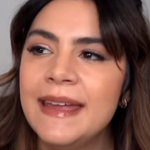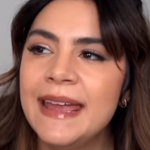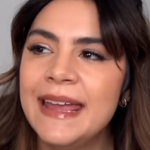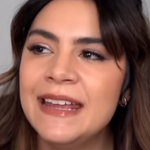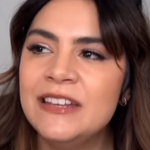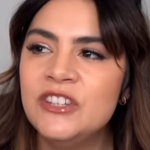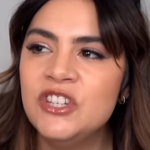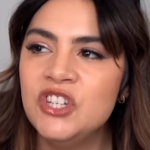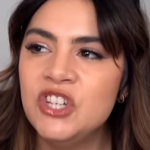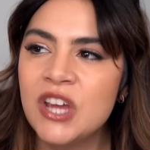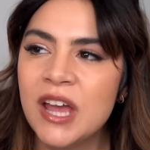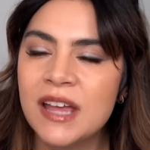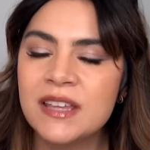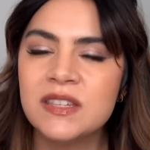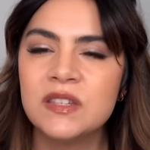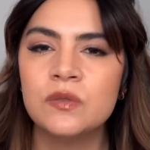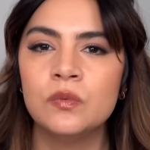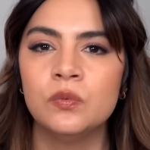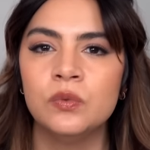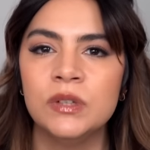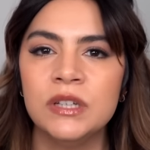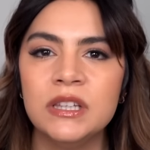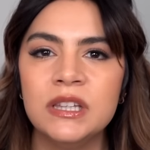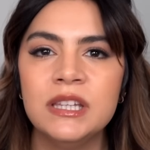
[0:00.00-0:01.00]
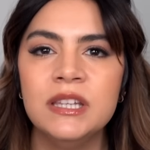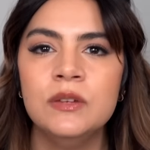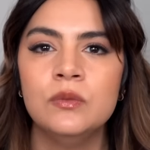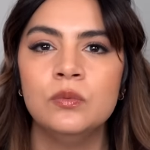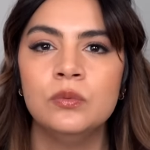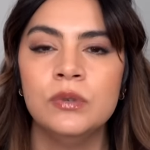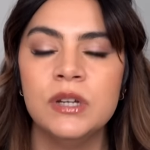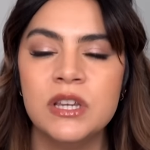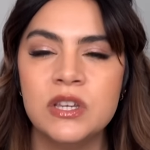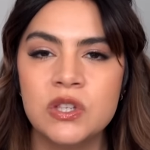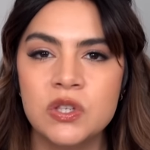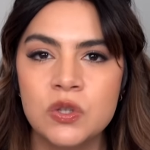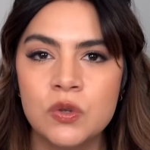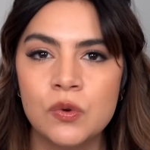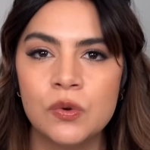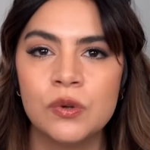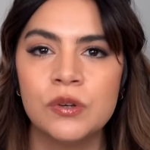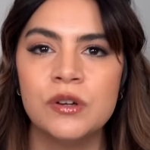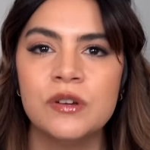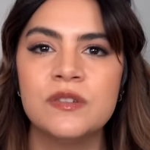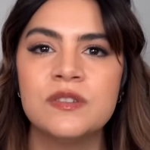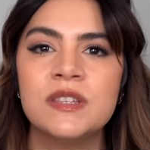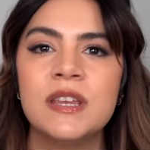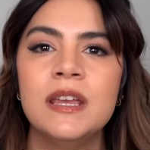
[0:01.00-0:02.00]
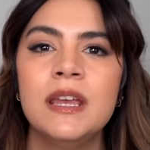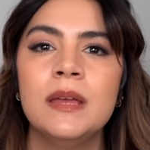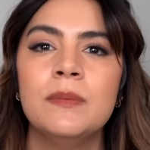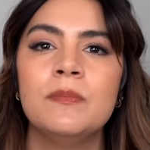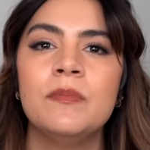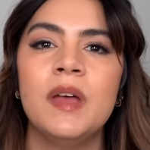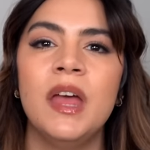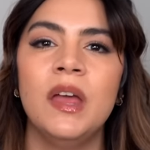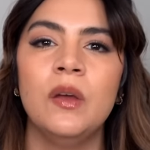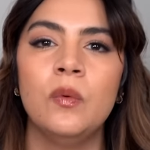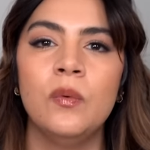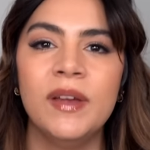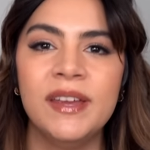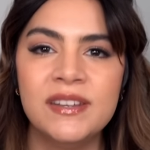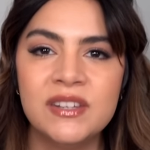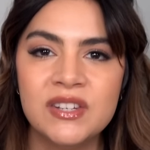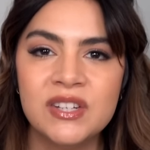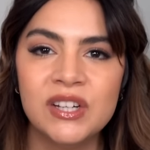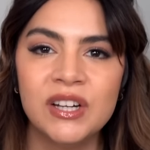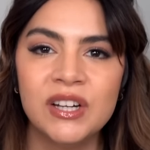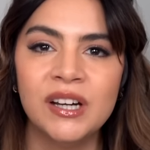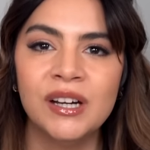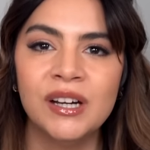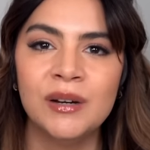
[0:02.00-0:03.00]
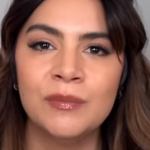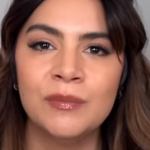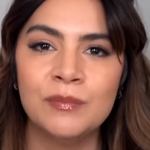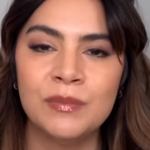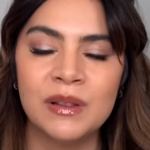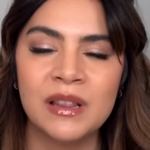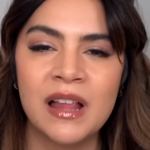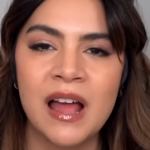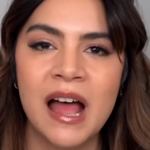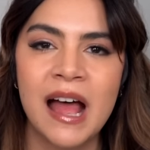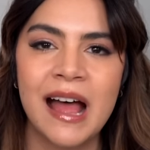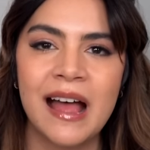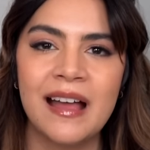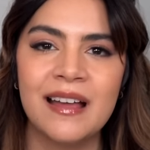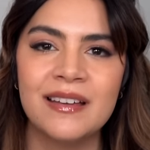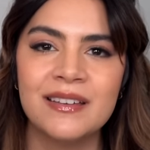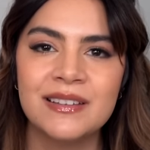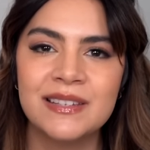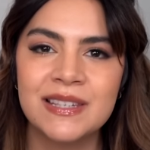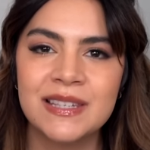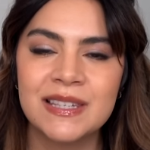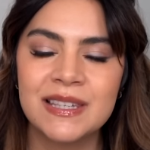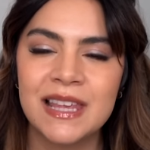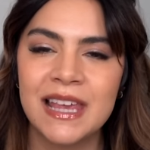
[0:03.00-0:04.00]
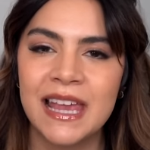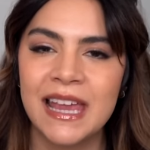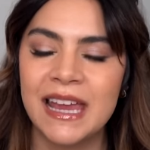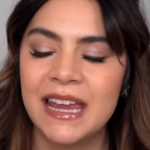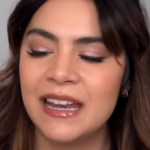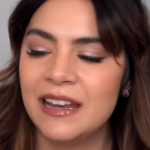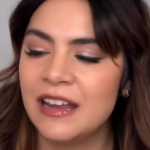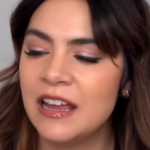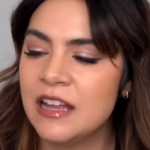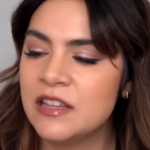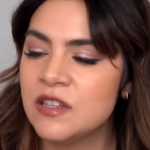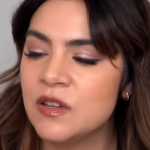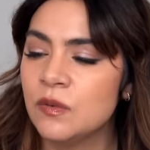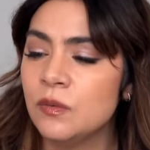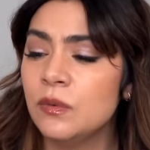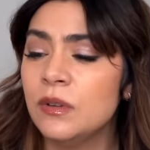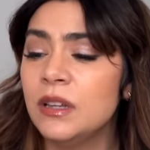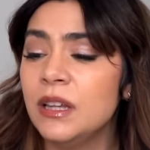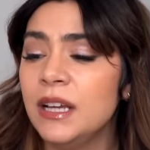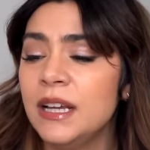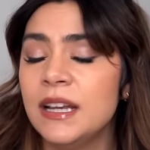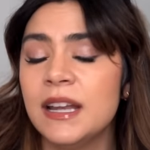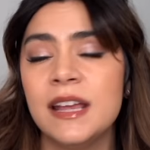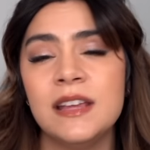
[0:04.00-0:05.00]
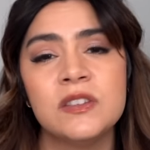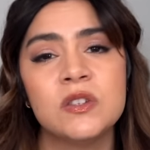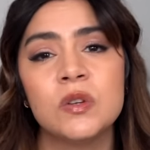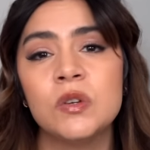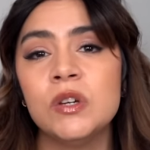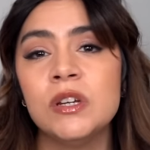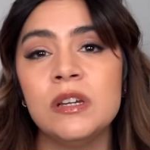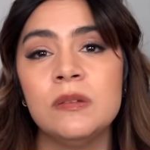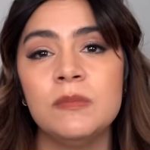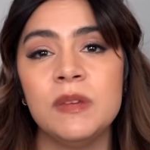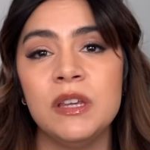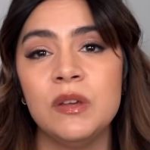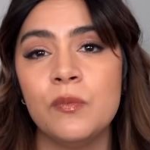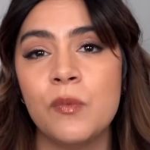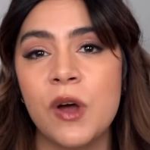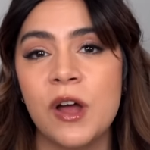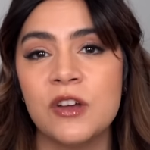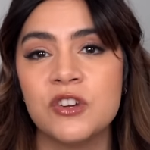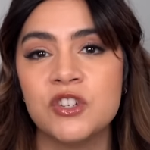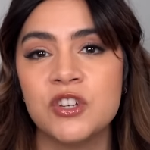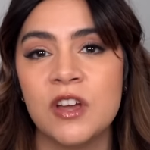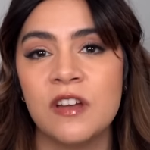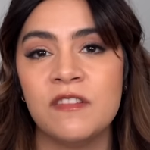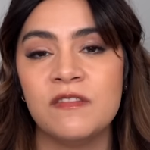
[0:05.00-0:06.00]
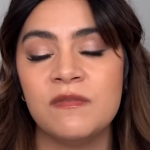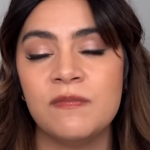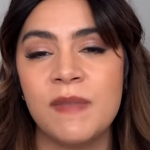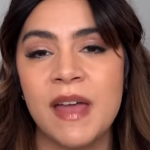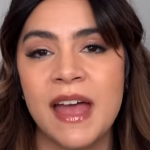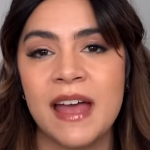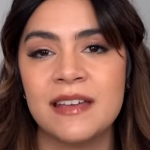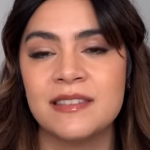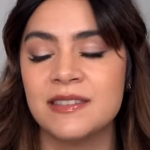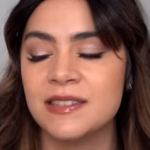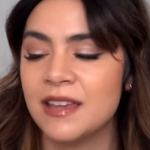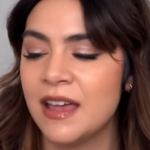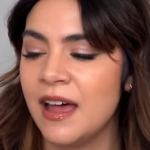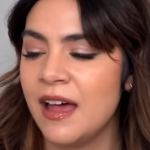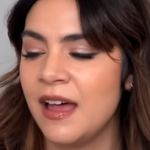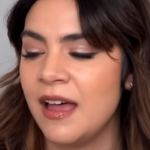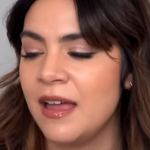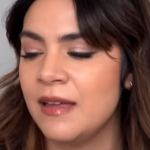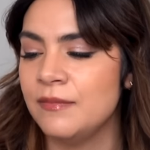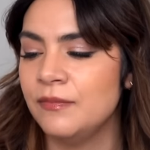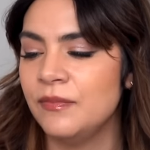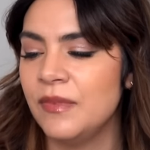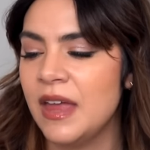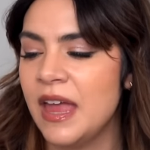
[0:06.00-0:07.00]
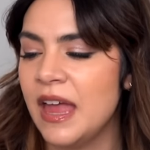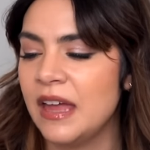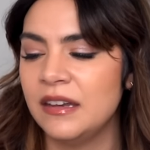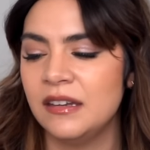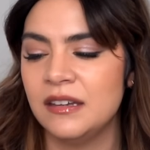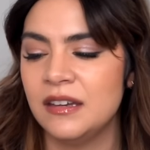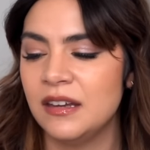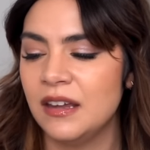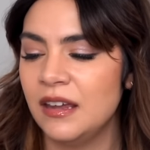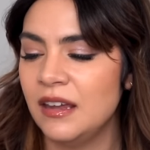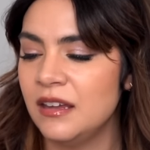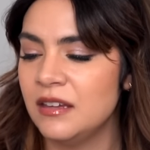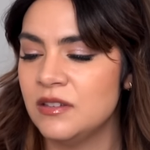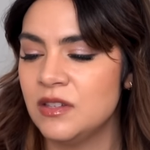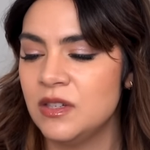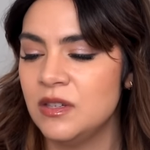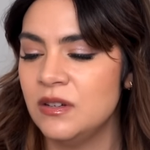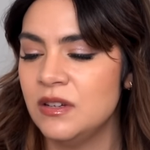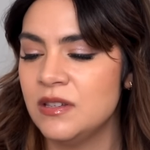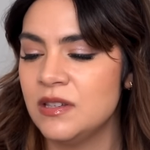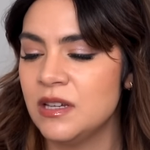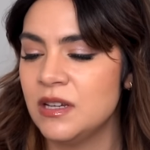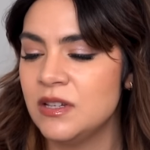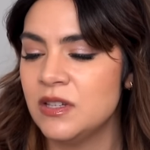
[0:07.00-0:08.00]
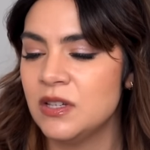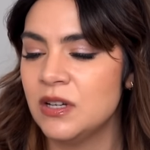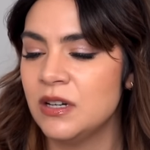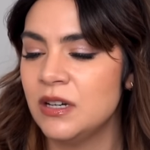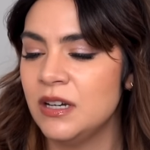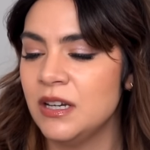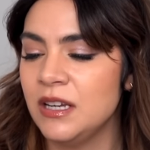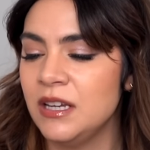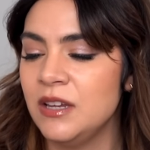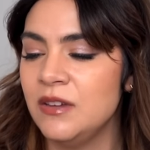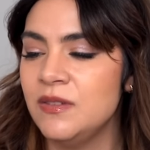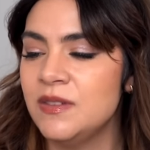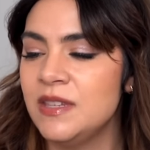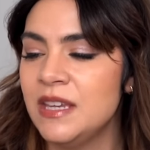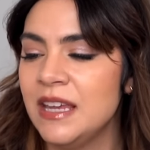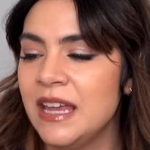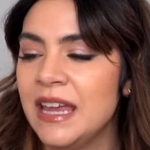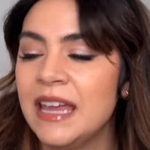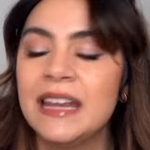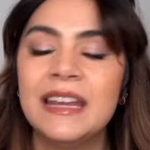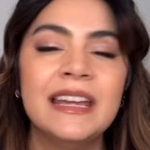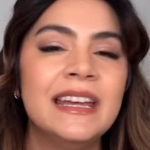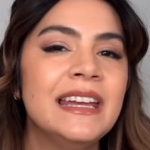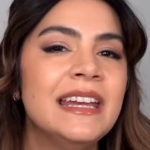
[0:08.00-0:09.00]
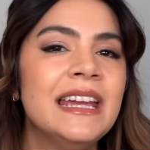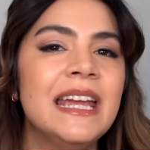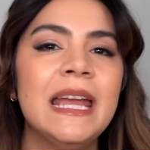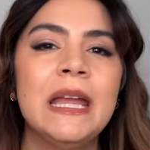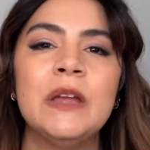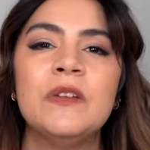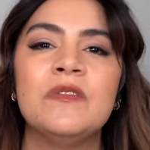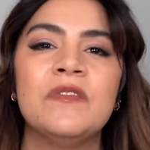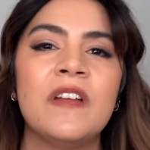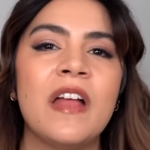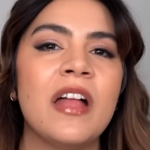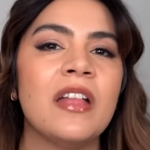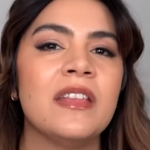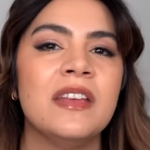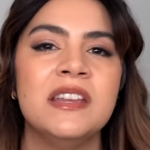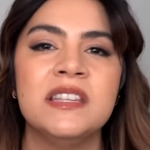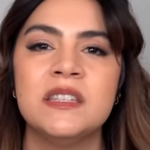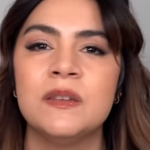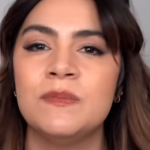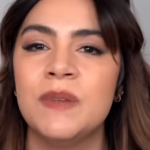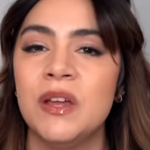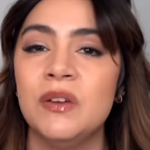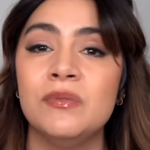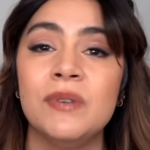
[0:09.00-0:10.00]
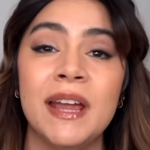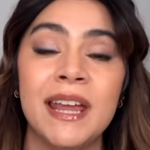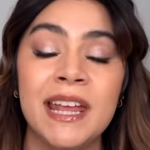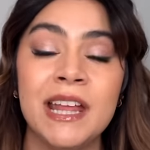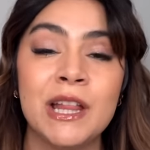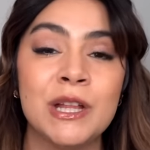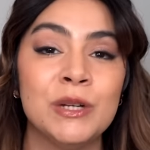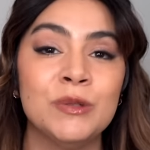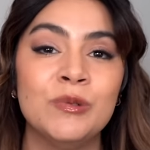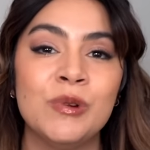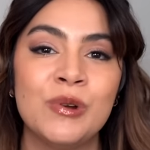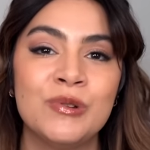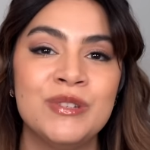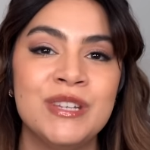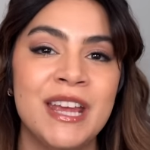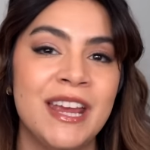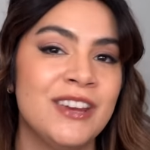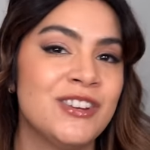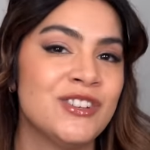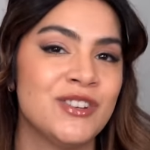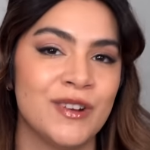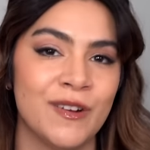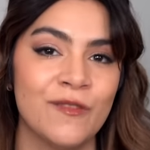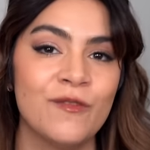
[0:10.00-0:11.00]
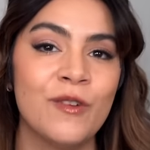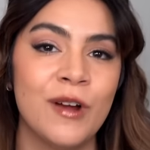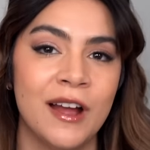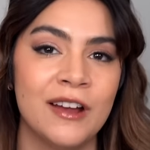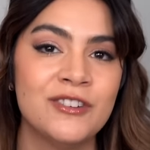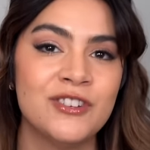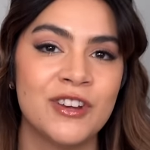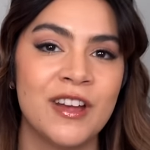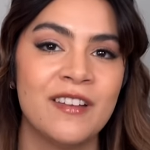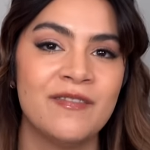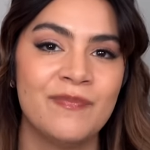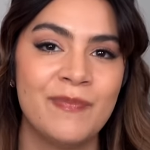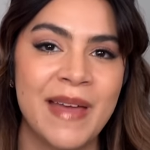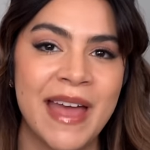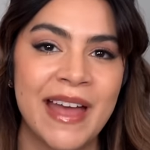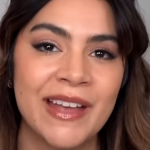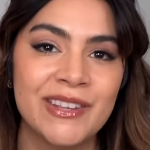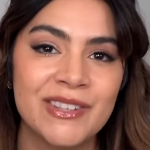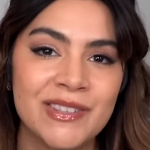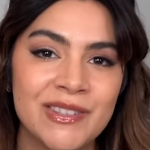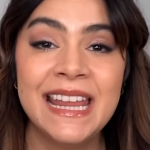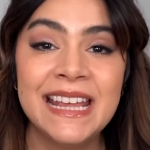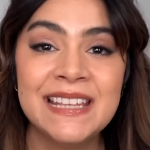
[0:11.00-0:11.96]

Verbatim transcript: It just really restores my winter blah skin. It's a really nice creamy wash-off mask, and as soon as I started using it, it fell into my regular rotation of wash-off masks.